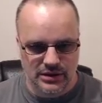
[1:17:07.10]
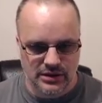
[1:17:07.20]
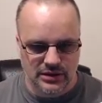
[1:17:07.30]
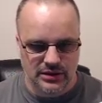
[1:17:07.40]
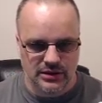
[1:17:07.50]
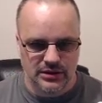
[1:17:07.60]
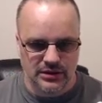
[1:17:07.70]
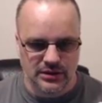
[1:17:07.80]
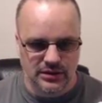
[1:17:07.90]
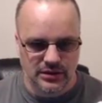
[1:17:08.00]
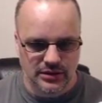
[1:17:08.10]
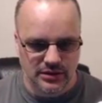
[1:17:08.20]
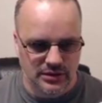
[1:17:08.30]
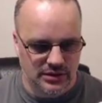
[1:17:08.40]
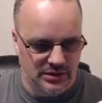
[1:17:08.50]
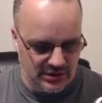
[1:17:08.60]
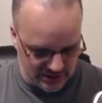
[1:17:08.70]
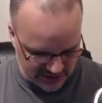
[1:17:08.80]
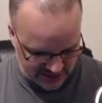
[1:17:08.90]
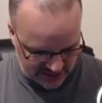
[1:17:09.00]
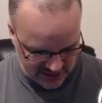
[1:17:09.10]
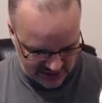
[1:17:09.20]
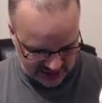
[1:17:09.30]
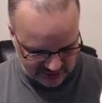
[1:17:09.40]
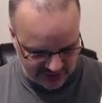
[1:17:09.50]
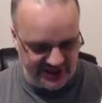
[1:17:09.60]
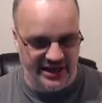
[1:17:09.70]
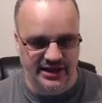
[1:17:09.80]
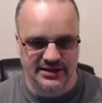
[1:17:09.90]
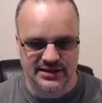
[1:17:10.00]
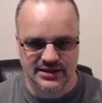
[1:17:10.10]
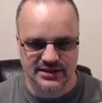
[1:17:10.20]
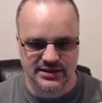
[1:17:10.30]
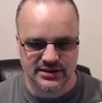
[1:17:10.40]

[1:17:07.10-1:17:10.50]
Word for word: Uh, uh, uh, seed label text.